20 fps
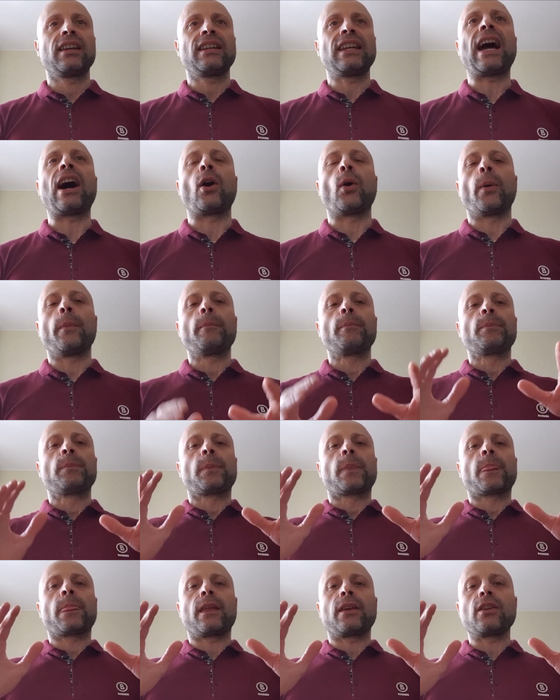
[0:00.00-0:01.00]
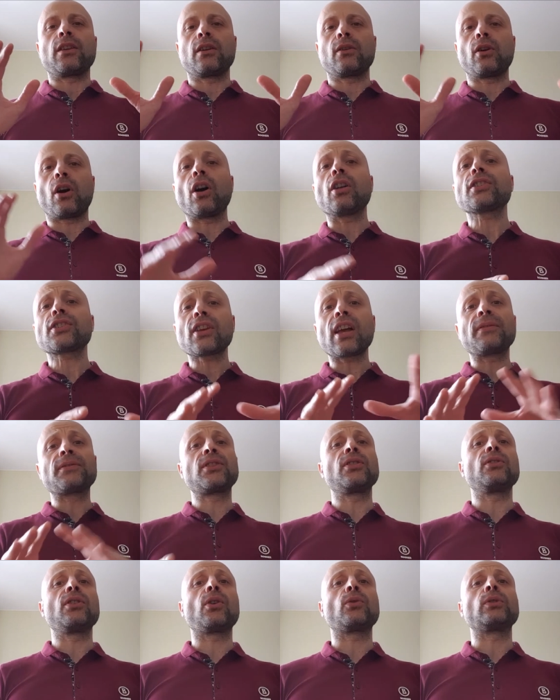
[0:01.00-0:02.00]
Now, you also have
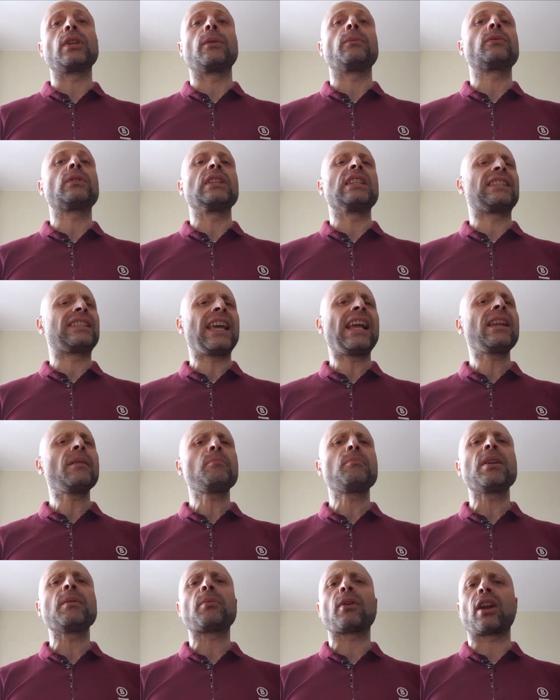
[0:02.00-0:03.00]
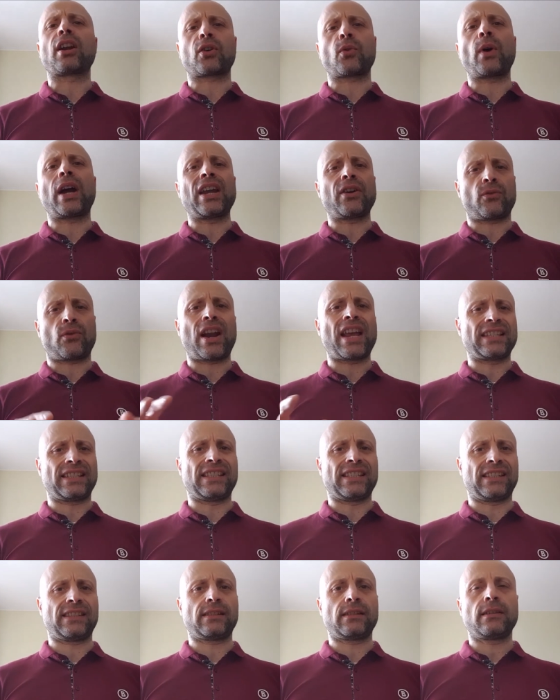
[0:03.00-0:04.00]
to know that Italian people are quite
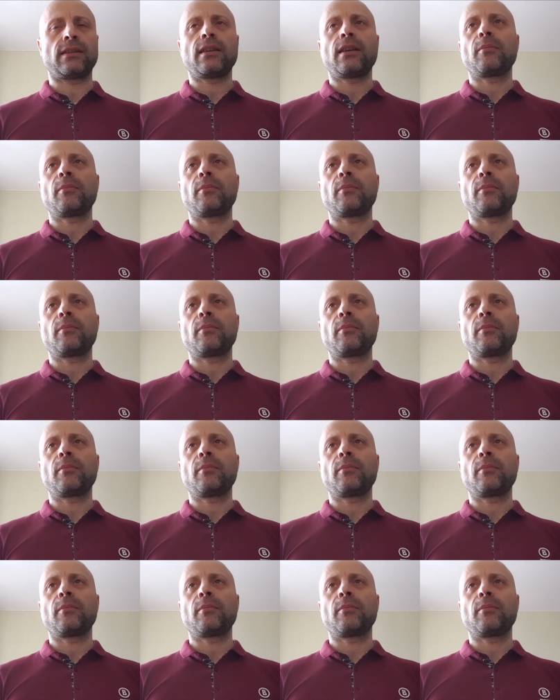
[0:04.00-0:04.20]
racist,